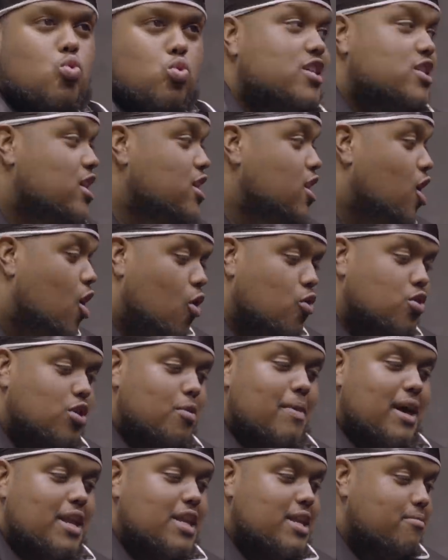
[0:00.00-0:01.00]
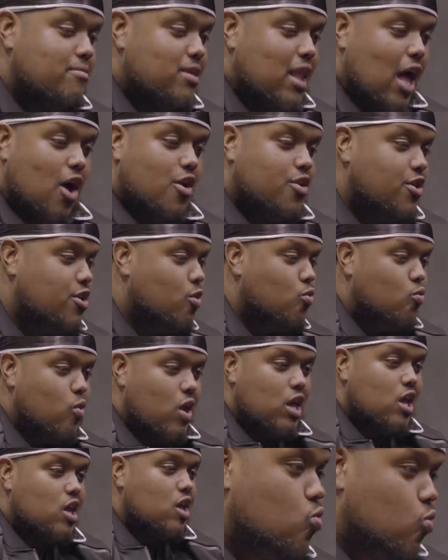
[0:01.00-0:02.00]
Is it gonna hold the man then down on a
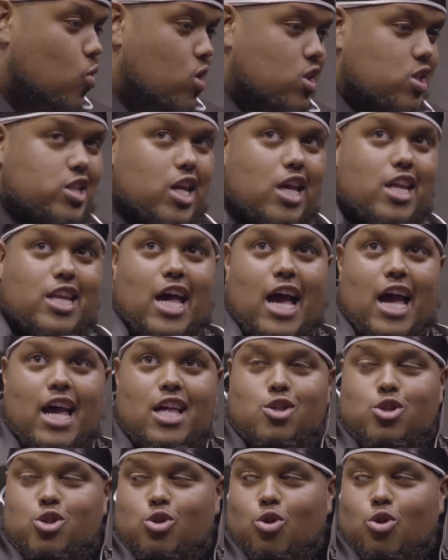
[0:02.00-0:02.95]
wet Wednesday night in